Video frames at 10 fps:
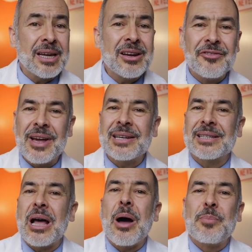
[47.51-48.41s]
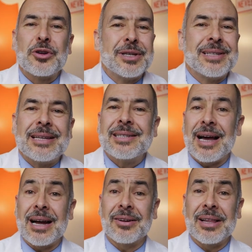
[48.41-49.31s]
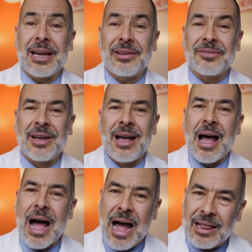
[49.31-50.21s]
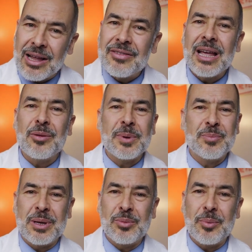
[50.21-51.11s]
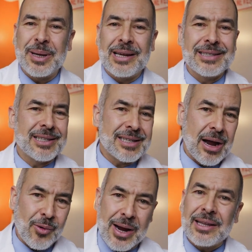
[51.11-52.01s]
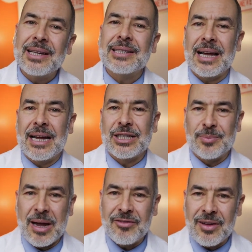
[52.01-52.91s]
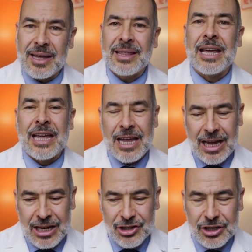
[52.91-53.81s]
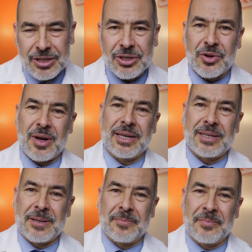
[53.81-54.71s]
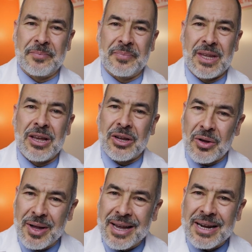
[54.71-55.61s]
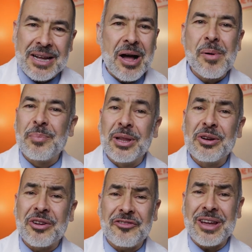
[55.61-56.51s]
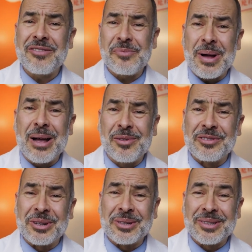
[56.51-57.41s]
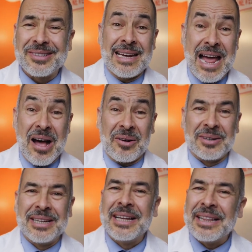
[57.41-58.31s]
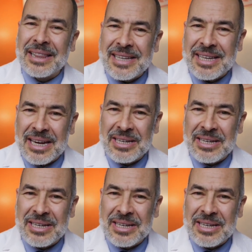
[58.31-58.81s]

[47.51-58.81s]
It affects a person's entire life. I love helping people because it's directly tied to my faith in Jesus Christ. Go ahead and comment below your favorite Bible verse. Now, let's get